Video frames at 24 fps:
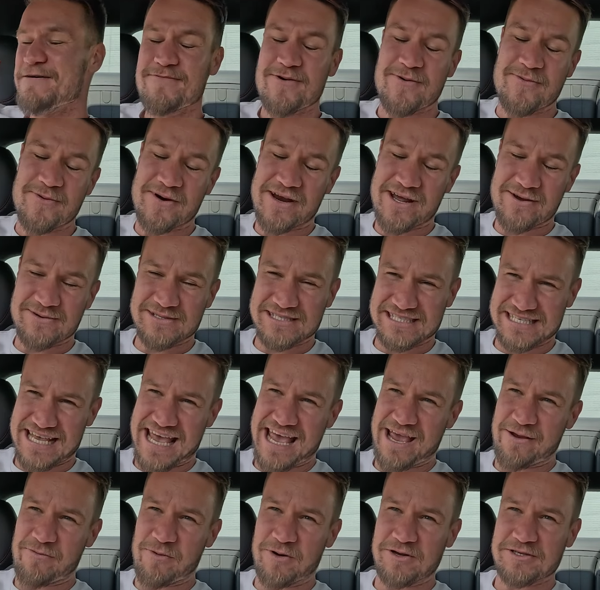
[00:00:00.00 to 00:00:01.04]
But what I was
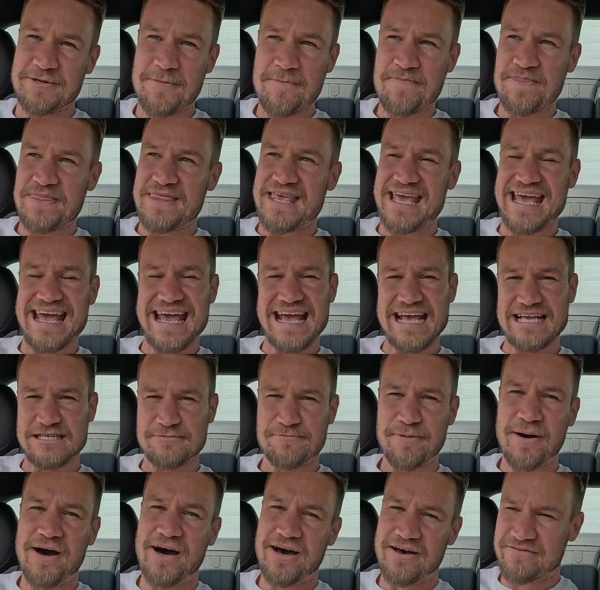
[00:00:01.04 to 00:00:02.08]
saying was, it's
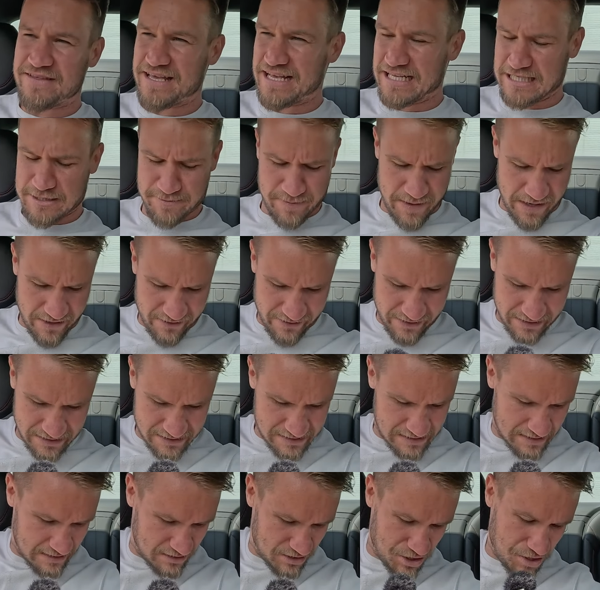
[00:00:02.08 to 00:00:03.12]
part of the
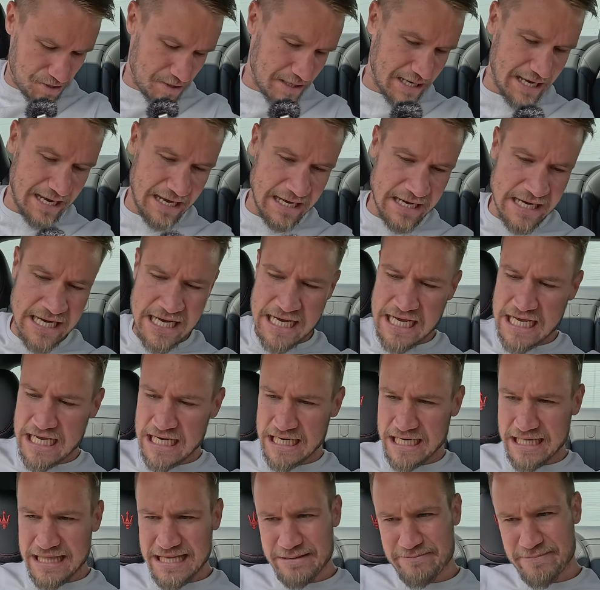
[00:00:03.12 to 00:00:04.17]
experience, this new key,
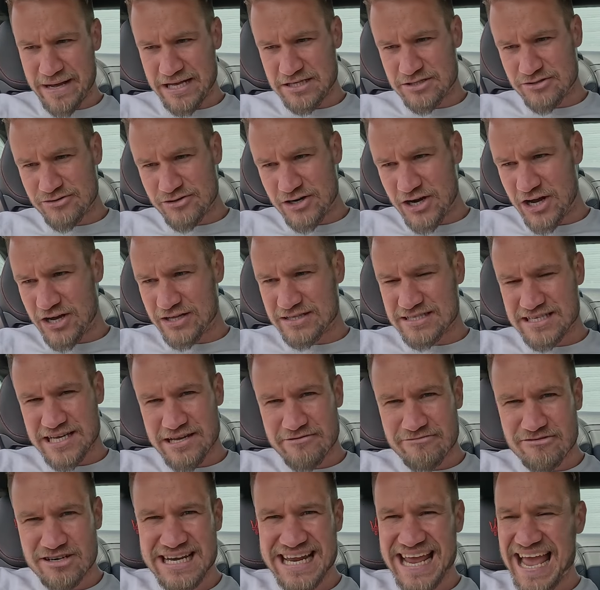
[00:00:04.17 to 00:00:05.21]
and I think Maserati
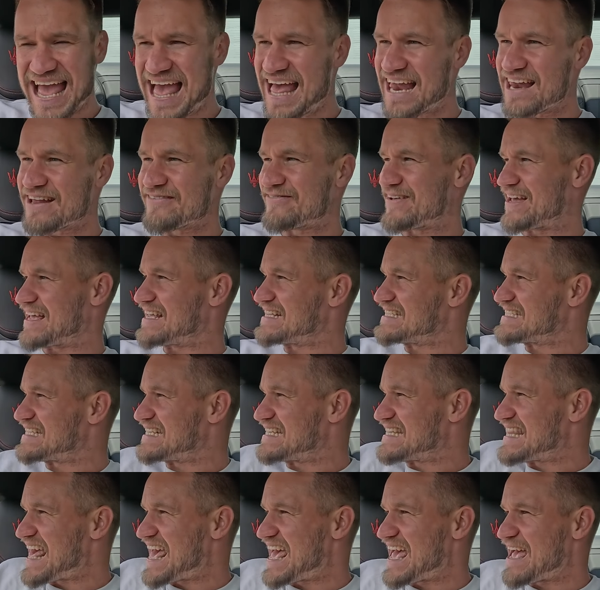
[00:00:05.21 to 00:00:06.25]
have really
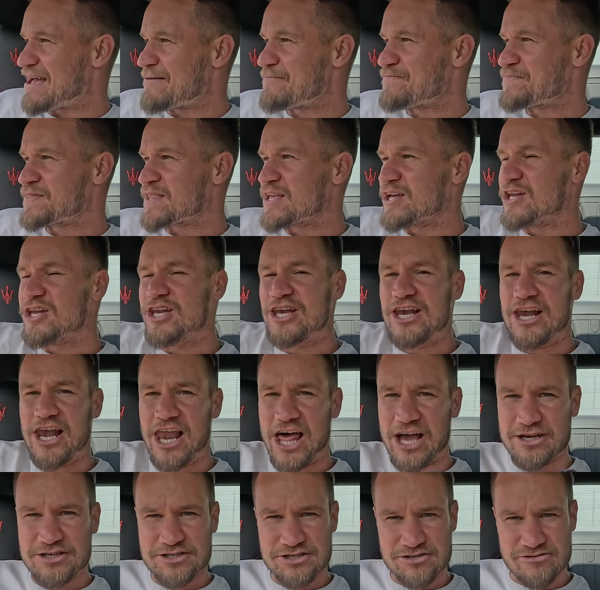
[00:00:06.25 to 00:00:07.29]
elevated their
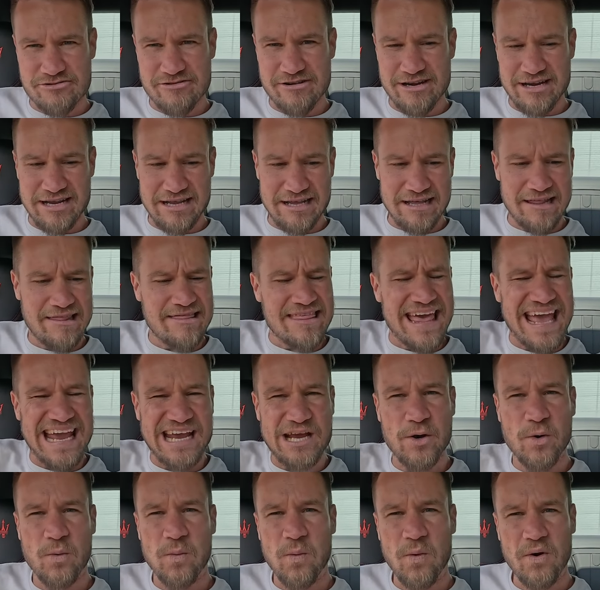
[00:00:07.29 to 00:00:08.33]
luxury, their
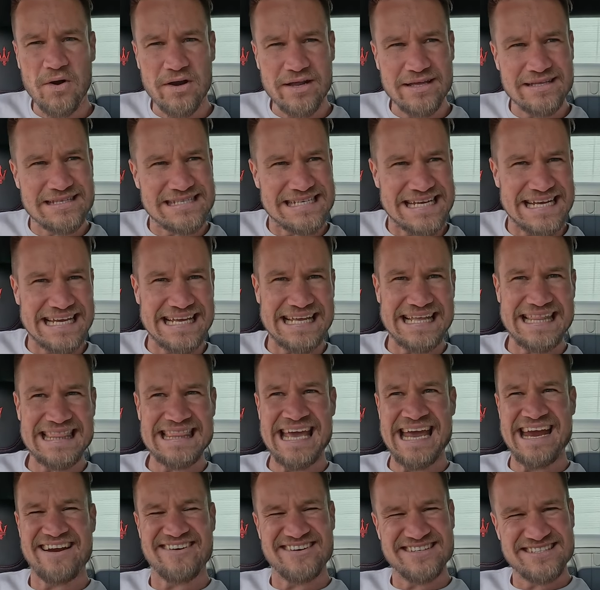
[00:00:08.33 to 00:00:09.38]
quality,
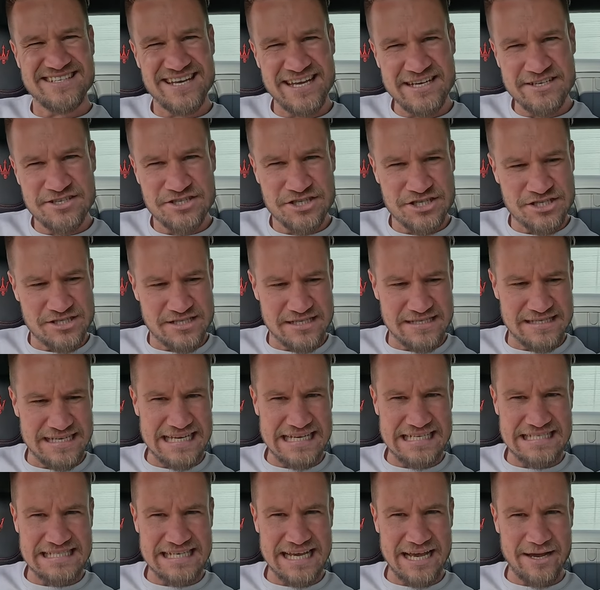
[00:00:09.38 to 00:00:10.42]
their attention to
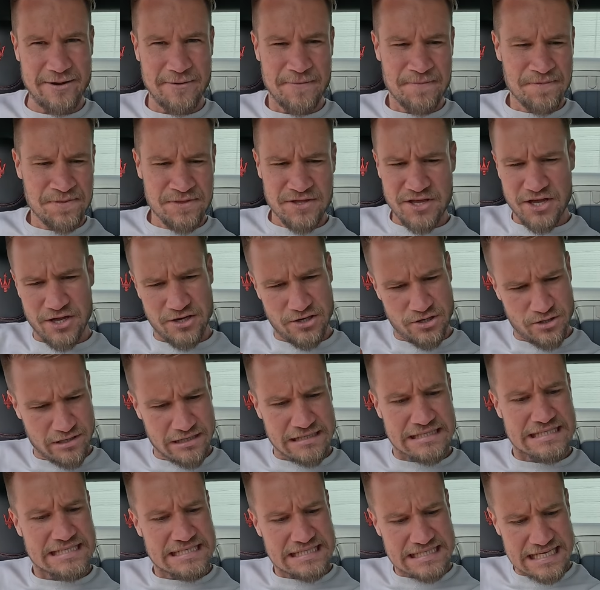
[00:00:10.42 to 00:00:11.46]
detail, and you
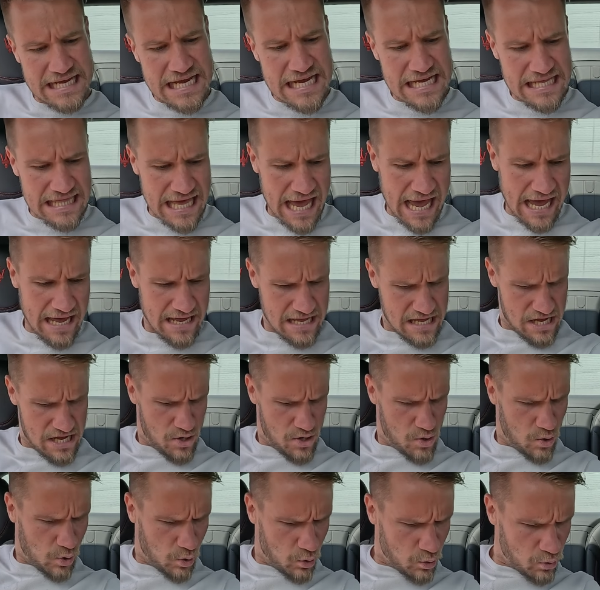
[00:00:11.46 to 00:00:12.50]
can see that
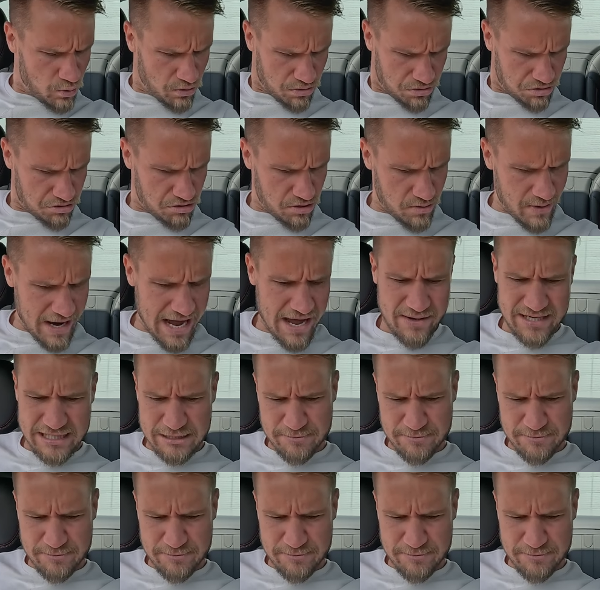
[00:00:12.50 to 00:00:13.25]
all throughout.